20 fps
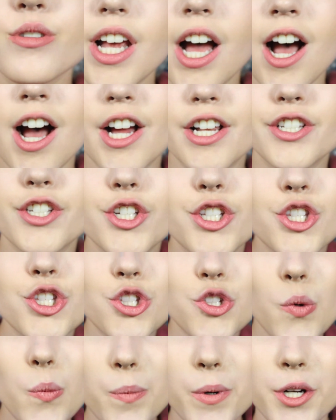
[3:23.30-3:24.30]
On
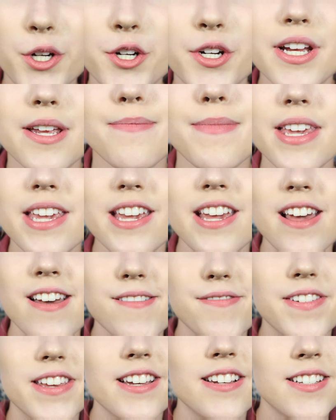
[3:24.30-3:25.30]
super creamy,
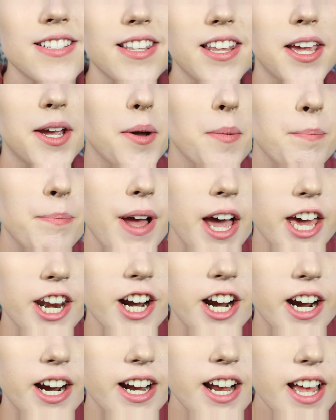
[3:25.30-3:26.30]
it feels like
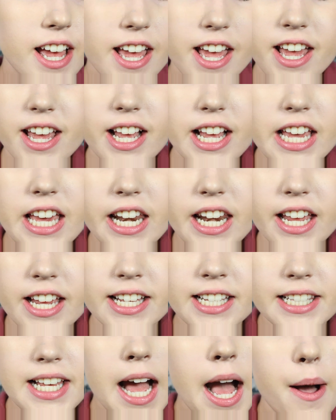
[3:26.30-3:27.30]
butter. It
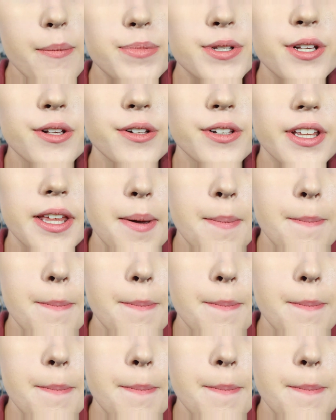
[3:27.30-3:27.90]
is absolutely